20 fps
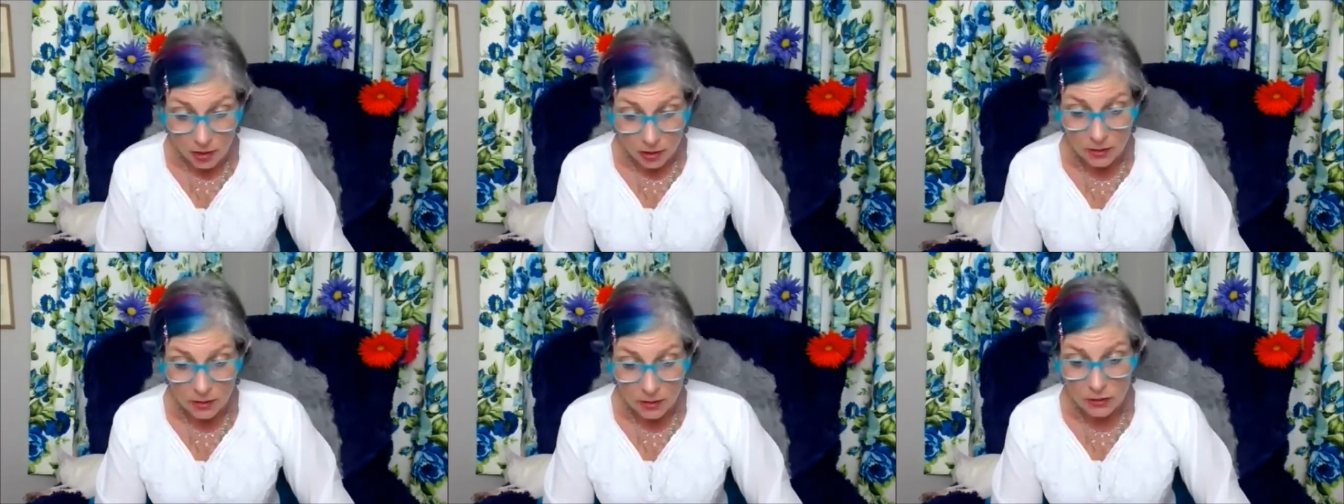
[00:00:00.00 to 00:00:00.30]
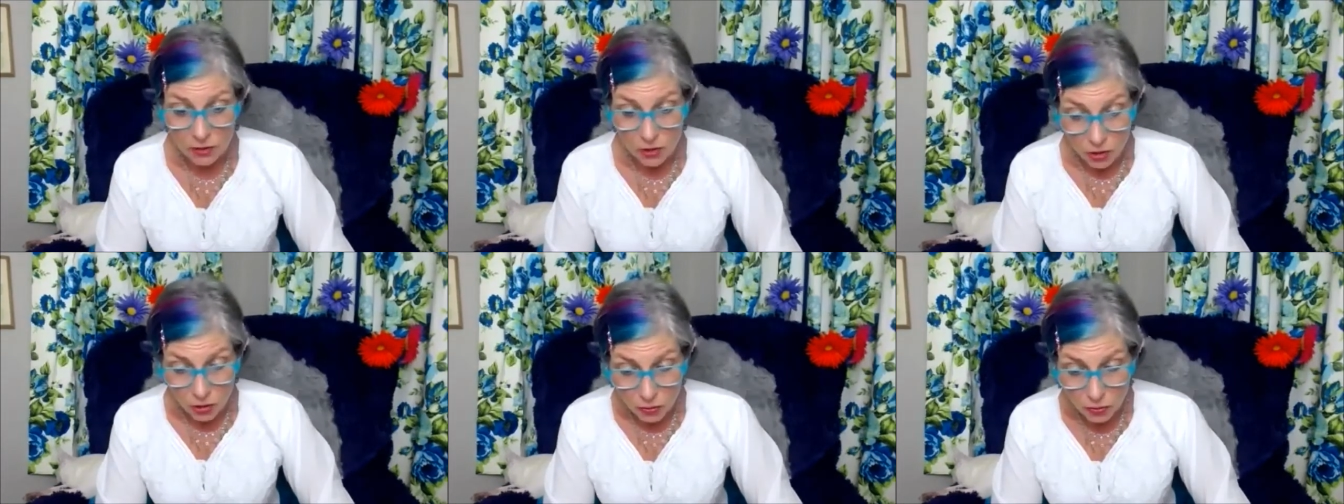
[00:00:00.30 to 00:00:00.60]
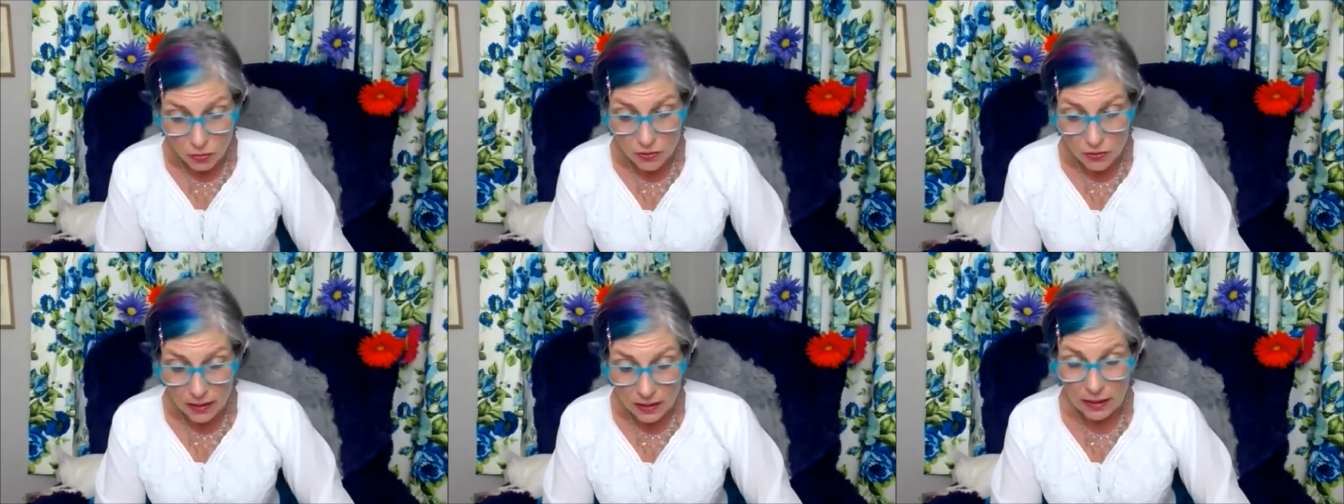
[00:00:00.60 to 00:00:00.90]
like
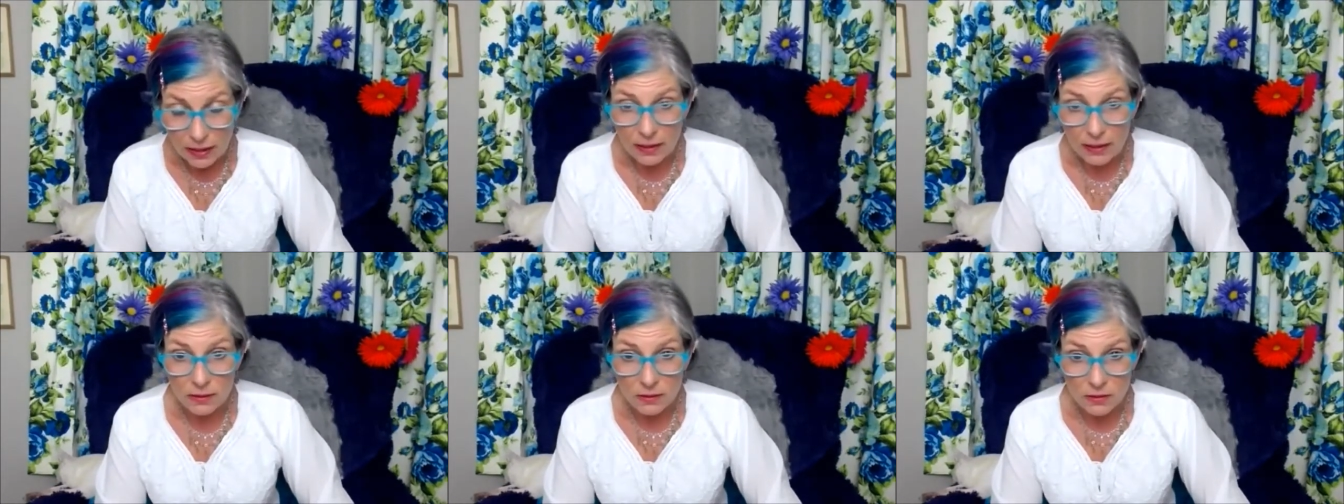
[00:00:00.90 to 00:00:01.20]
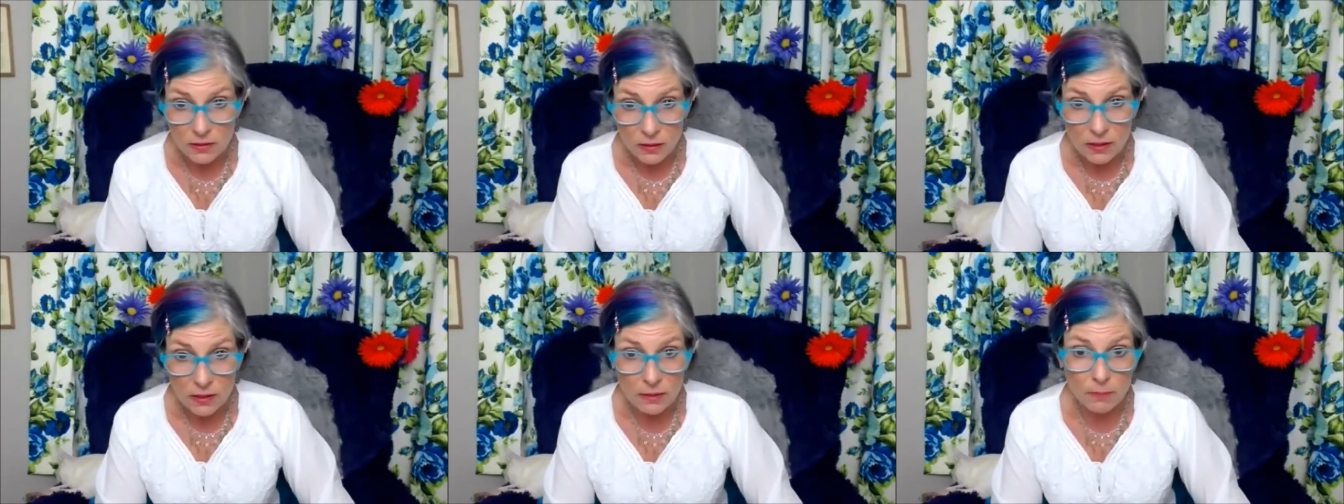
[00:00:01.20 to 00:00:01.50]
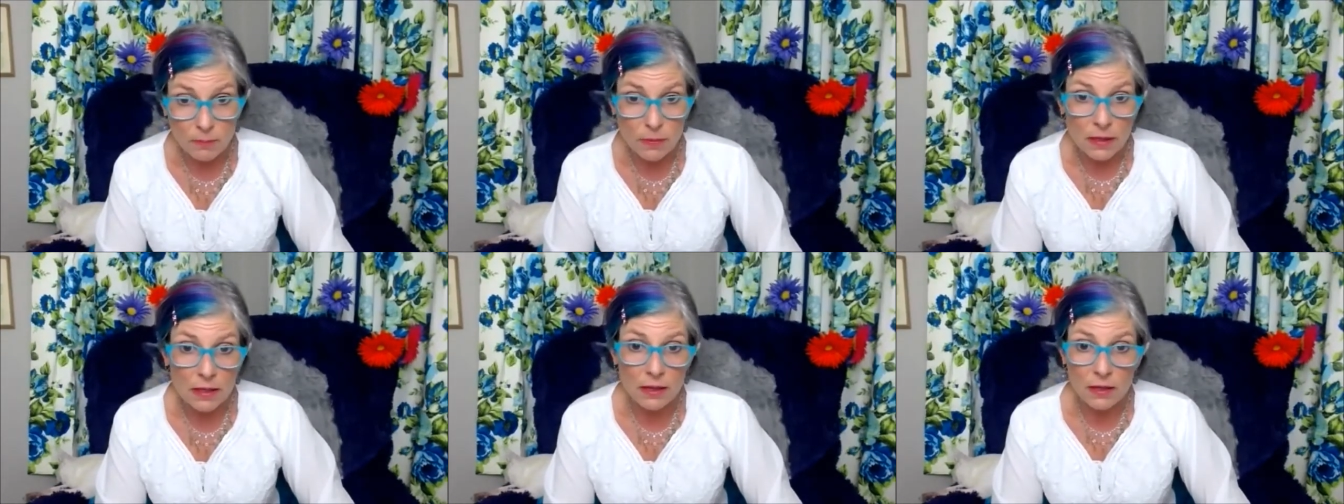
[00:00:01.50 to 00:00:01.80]
choosing to
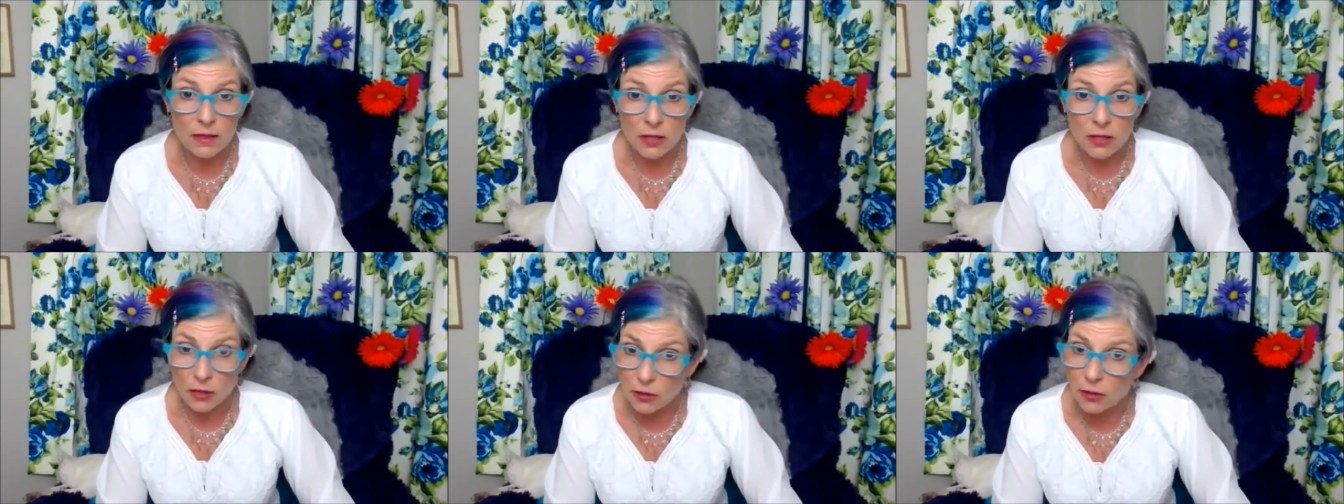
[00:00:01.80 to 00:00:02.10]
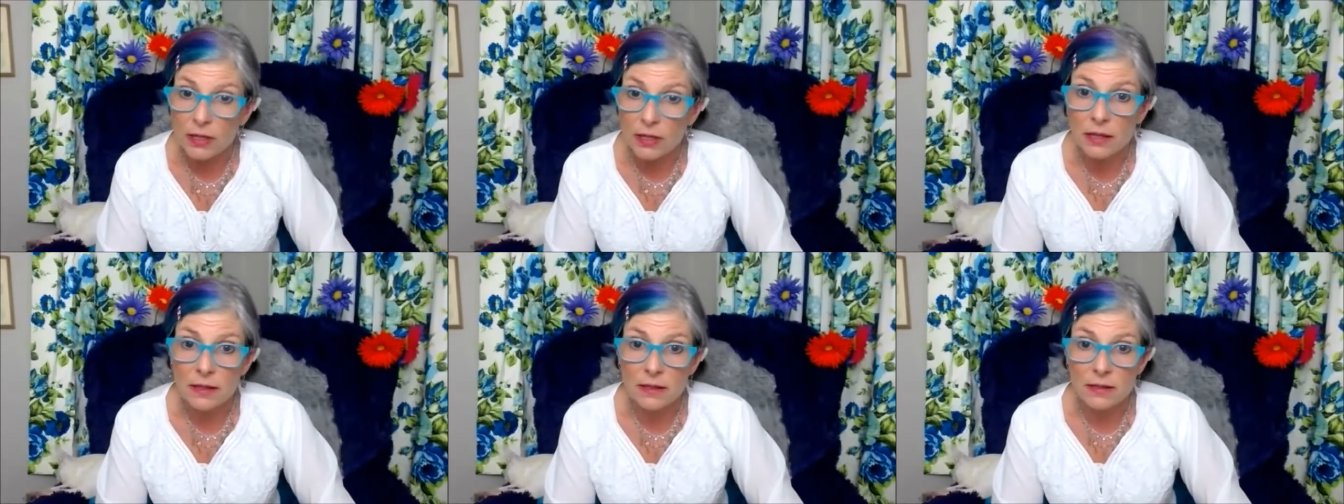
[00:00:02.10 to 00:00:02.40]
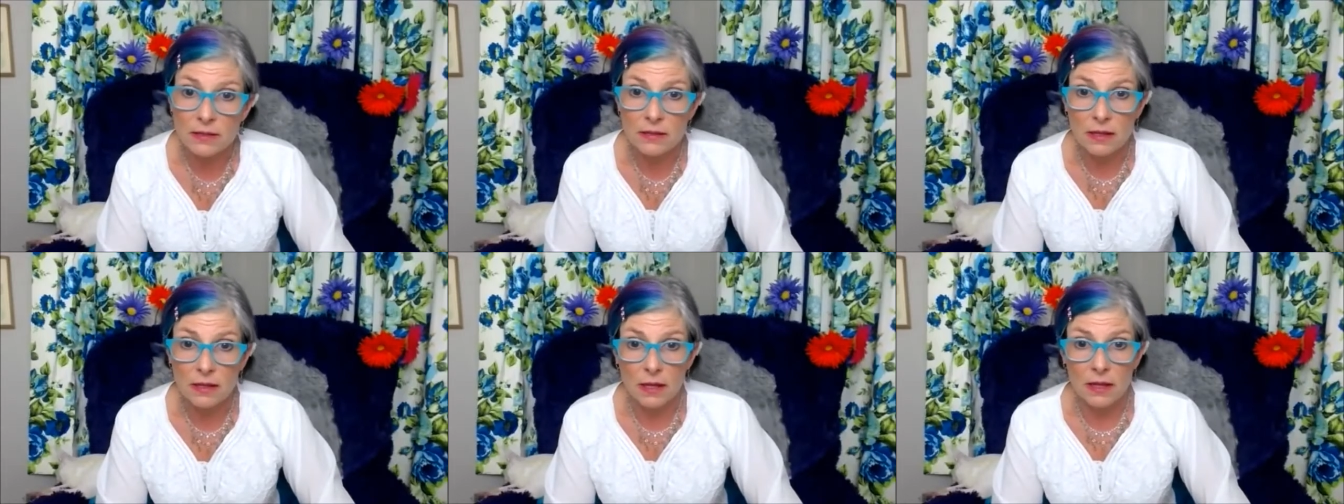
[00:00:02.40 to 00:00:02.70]
be
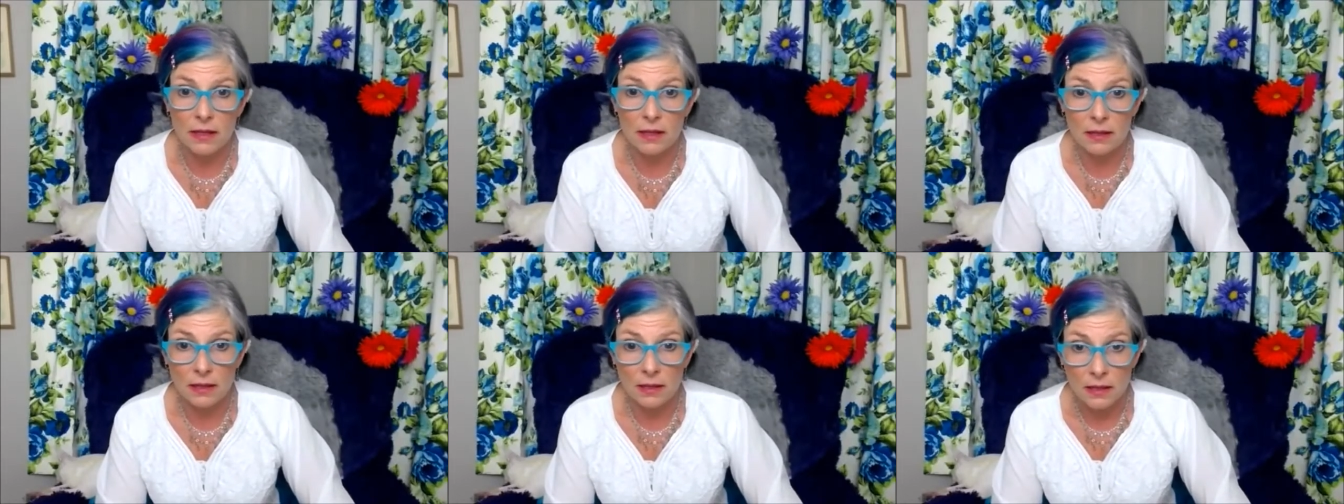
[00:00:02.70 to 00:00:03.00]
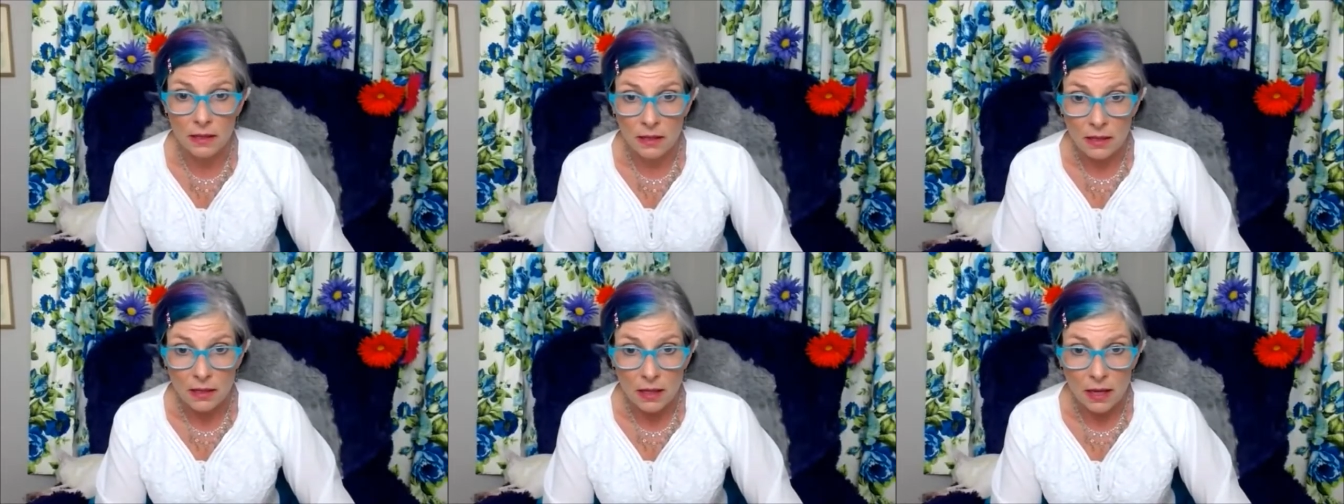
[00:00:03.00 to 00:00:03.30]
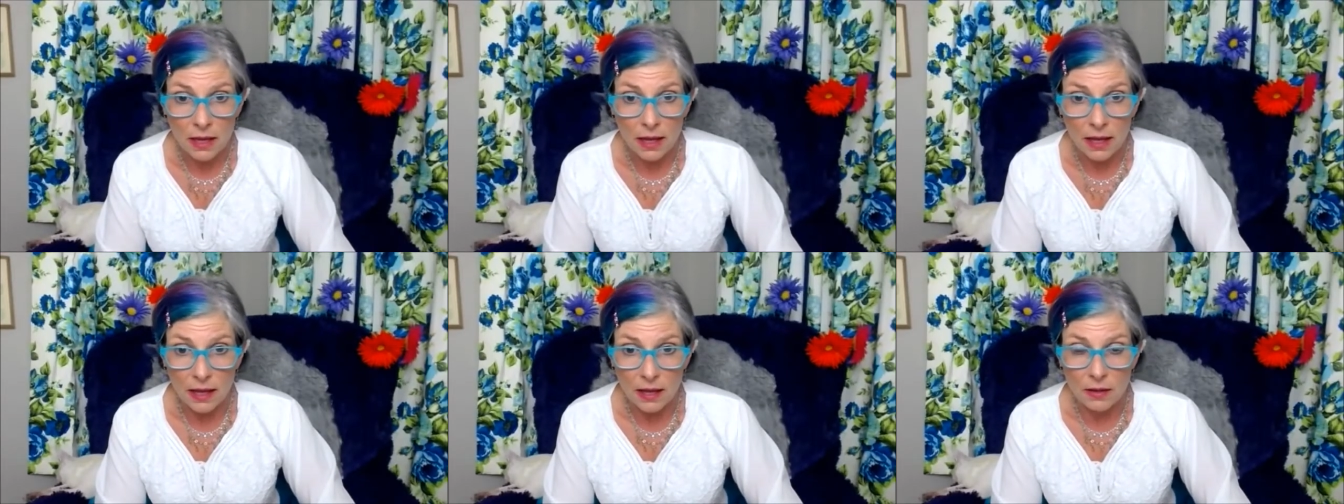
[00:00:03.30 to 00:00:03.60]
curious and
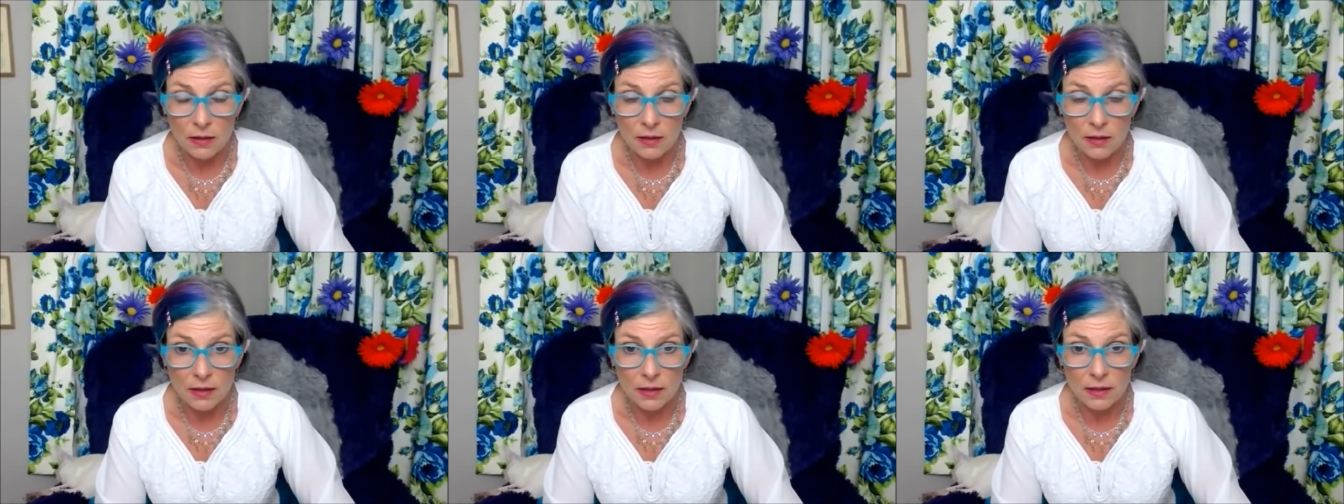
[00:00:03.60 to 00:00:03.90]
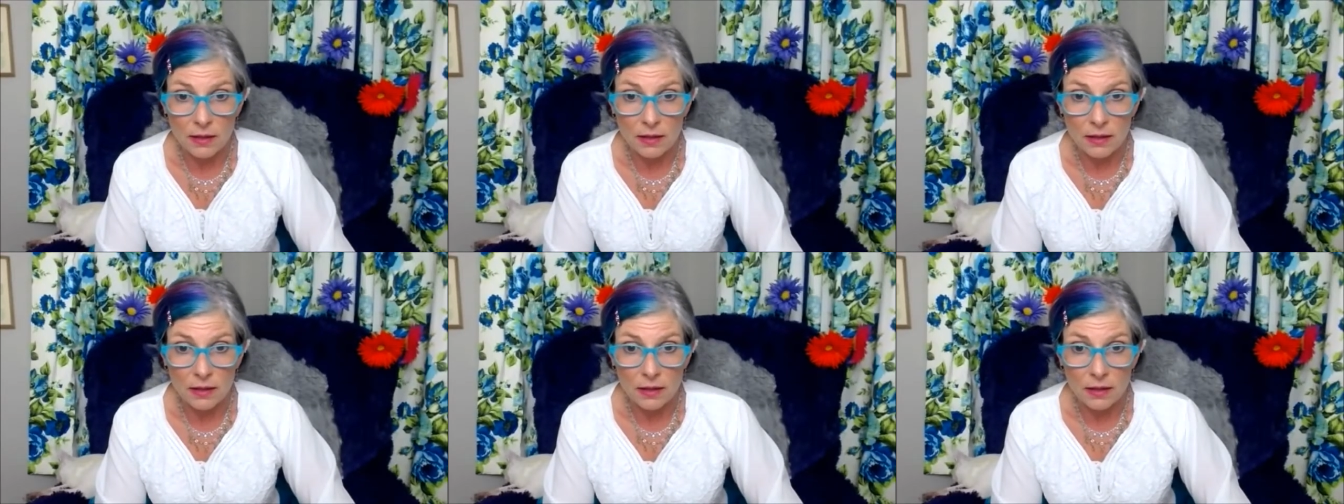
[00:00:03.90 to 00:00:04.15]
and